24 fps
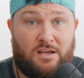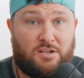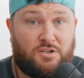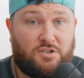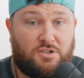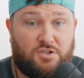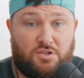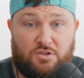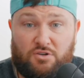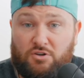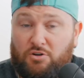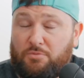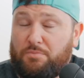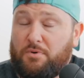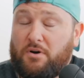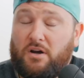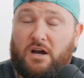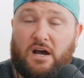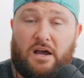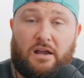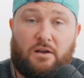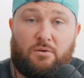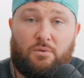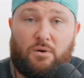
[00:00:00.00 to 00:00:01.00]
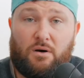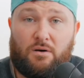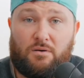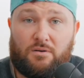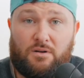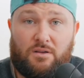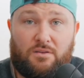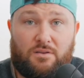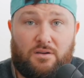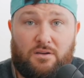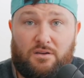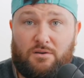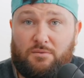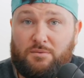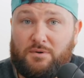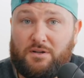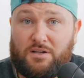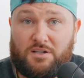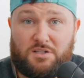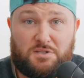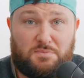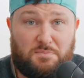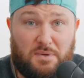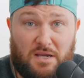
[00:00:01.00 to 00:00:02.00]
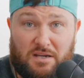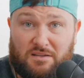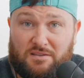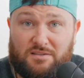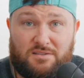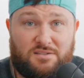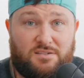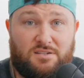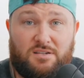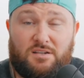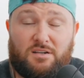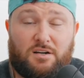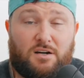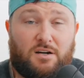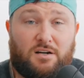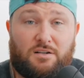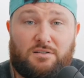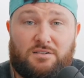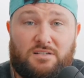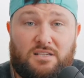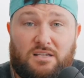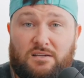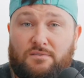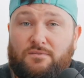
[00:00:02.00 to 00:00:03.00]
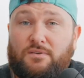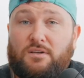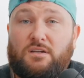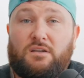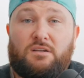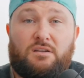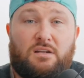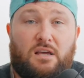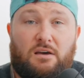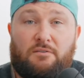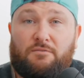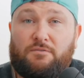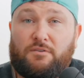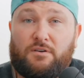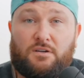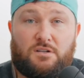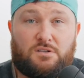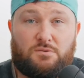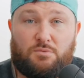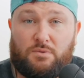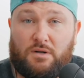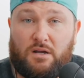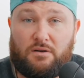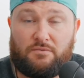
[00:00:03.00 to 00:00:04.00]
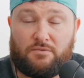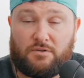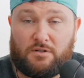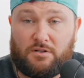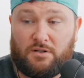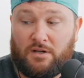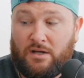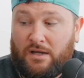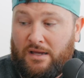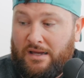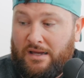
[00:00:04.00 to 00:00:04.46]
super high quality that you would expect to see on TV, Netflix, whatever.